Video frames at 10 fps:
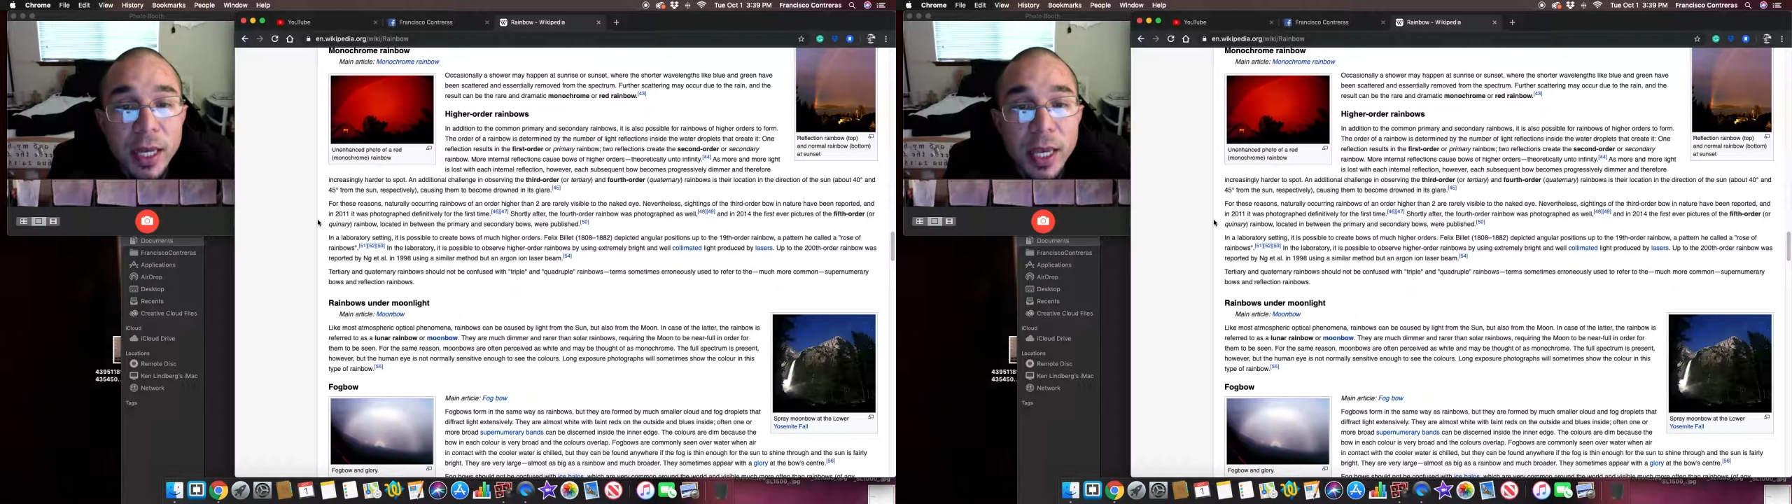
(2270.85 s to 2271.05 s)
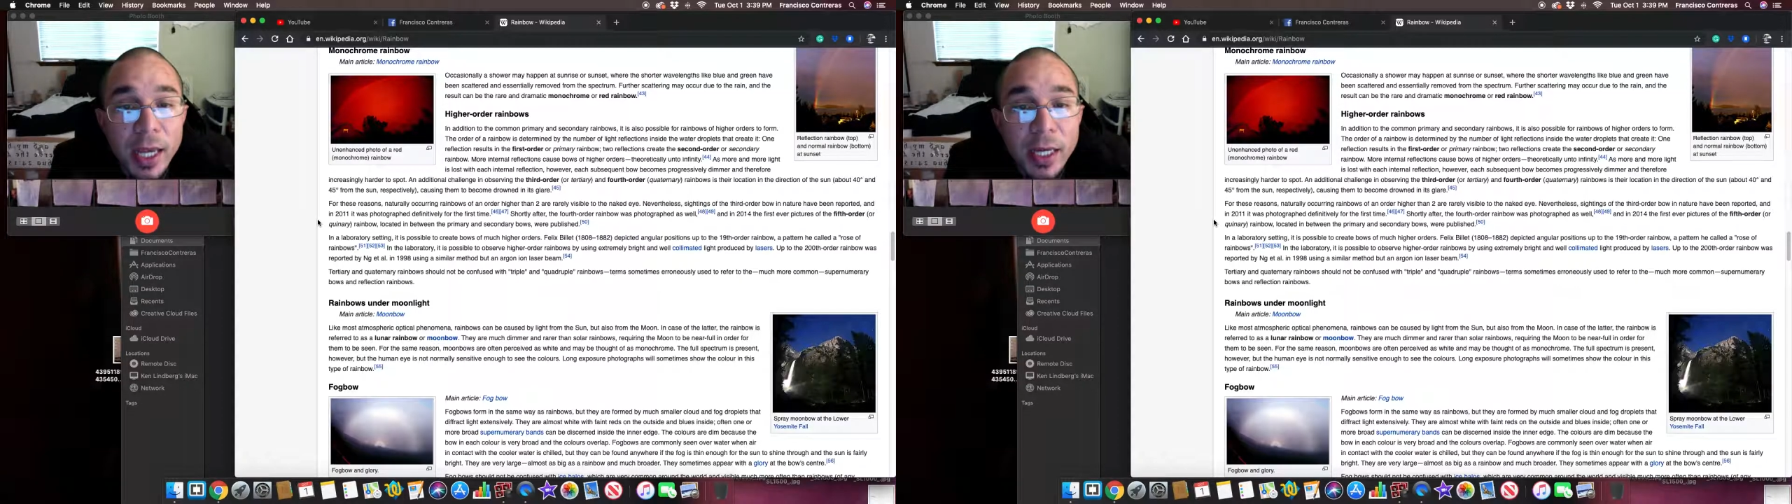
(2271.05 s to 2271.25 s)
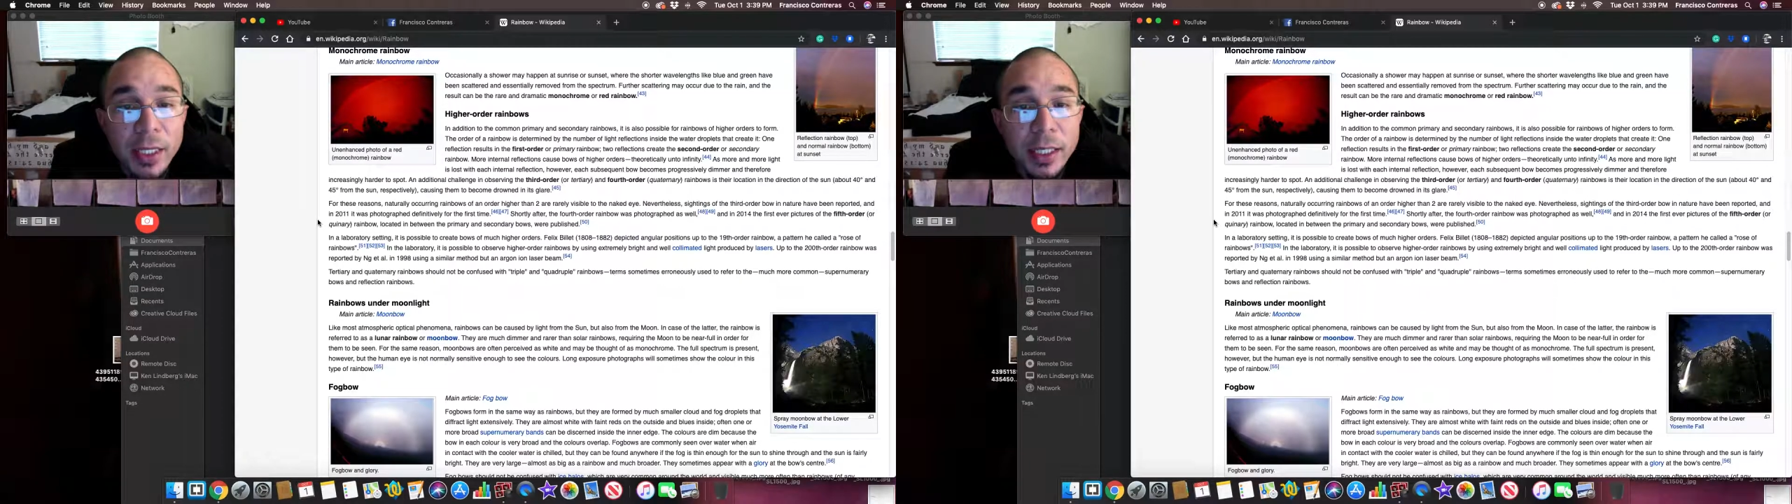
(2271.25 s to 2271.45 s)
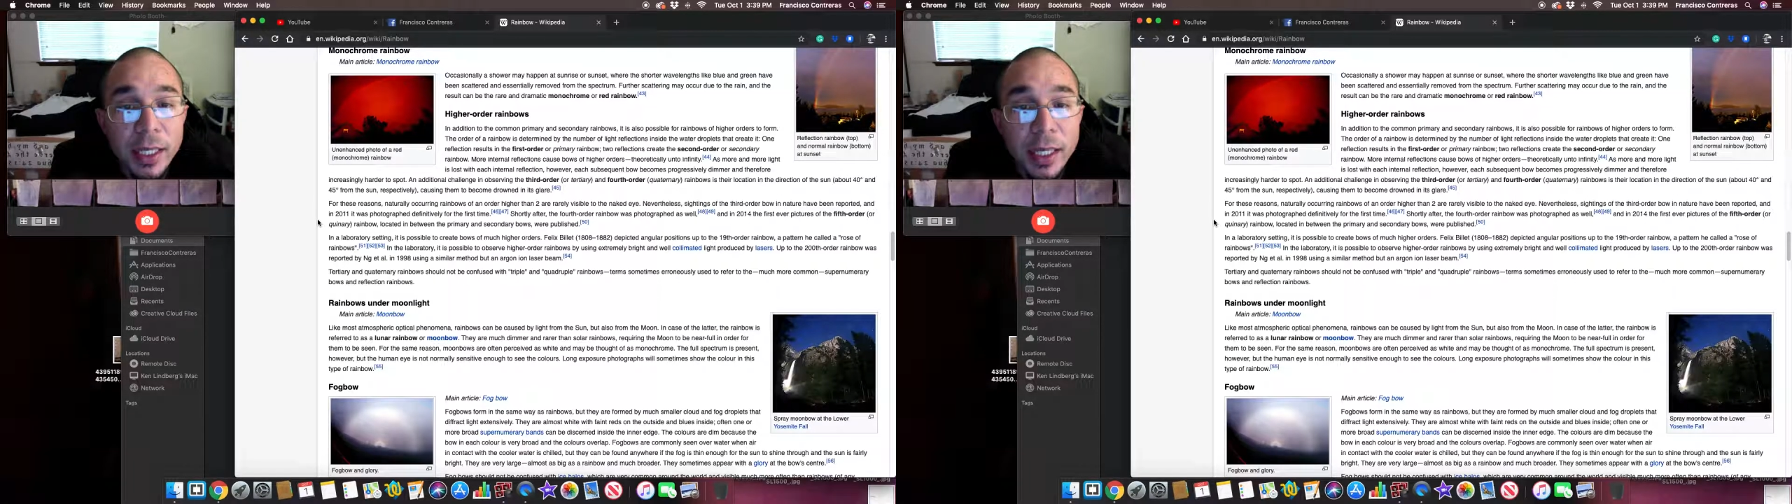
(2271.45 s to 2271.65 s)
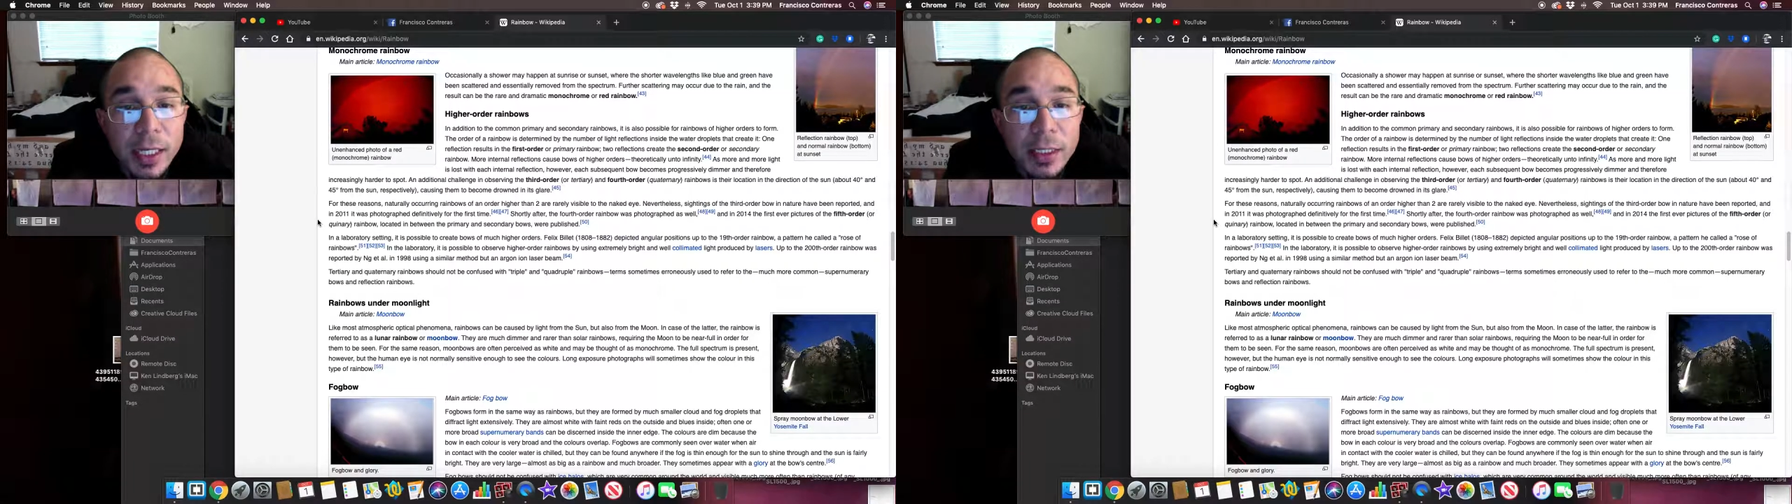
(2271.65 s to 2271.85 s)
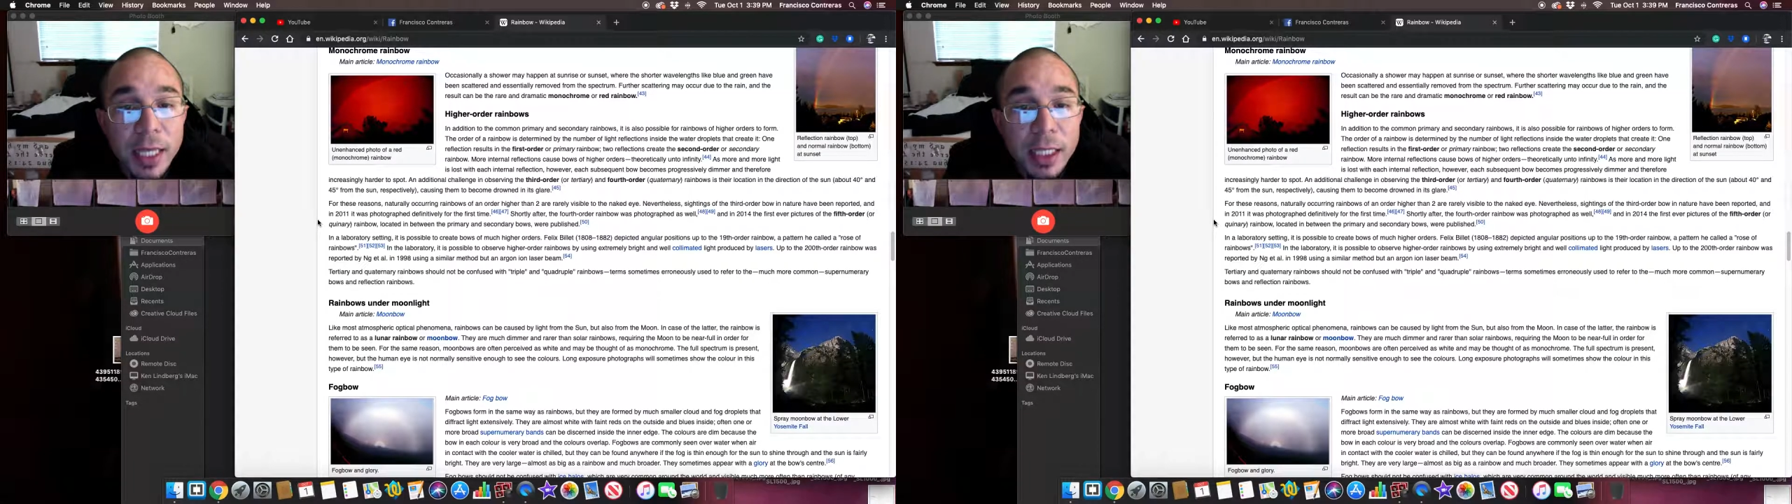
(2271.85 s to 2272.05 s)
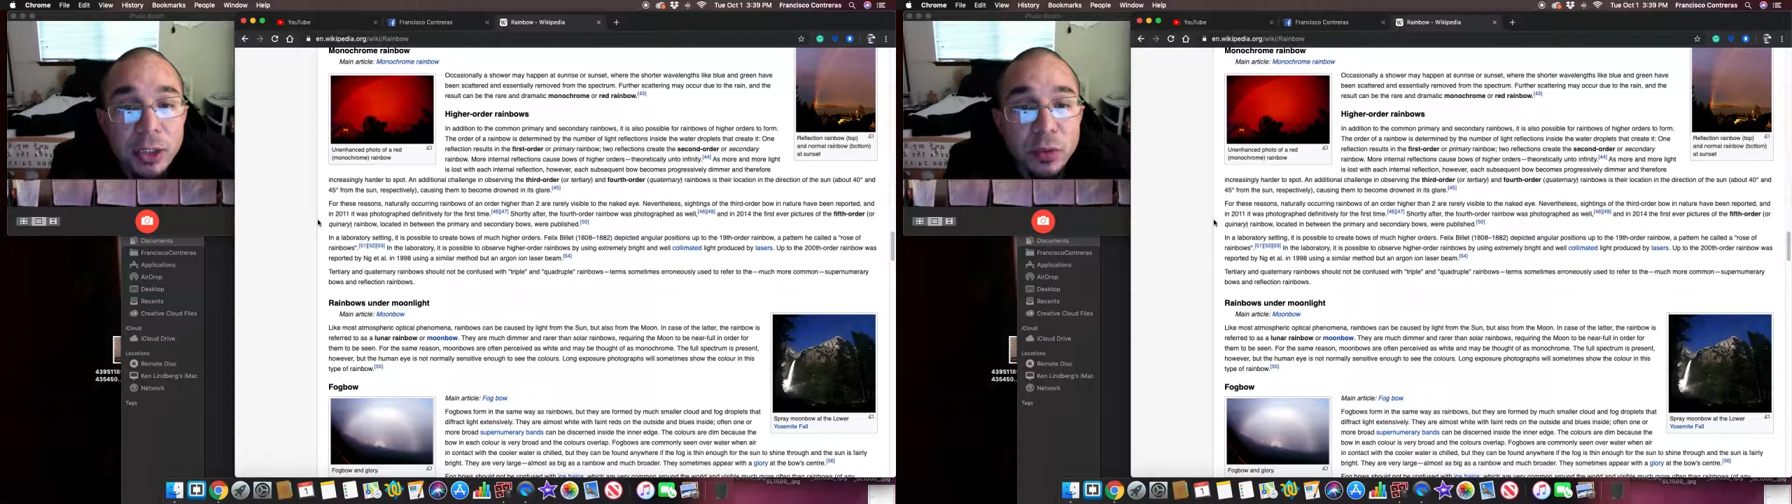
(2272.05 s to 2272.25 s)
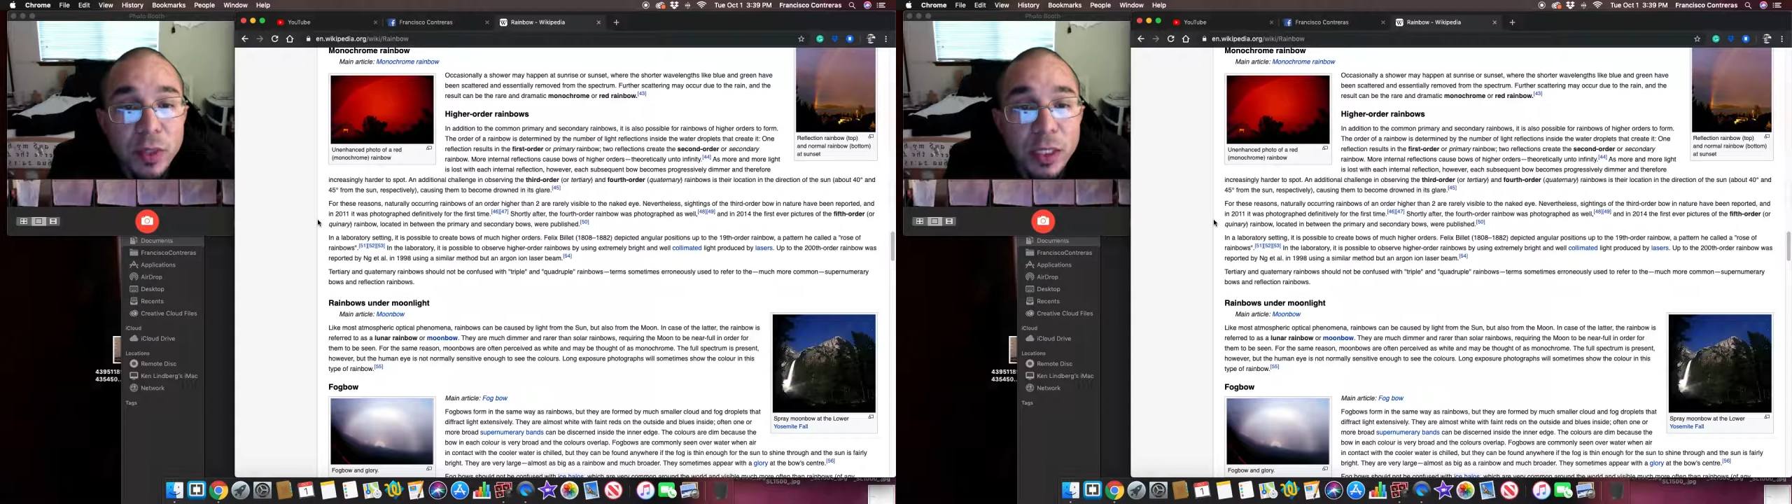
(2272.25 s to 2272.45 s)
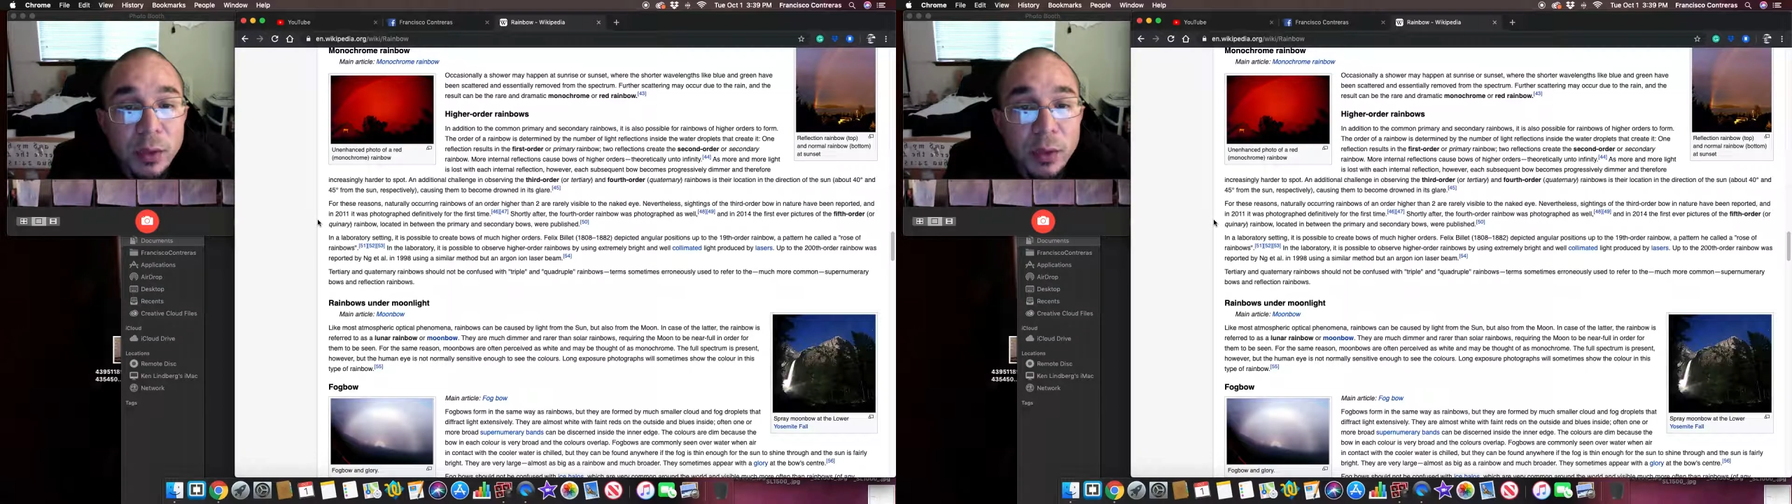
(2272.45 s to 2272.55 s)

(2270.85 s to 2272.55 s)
and essentially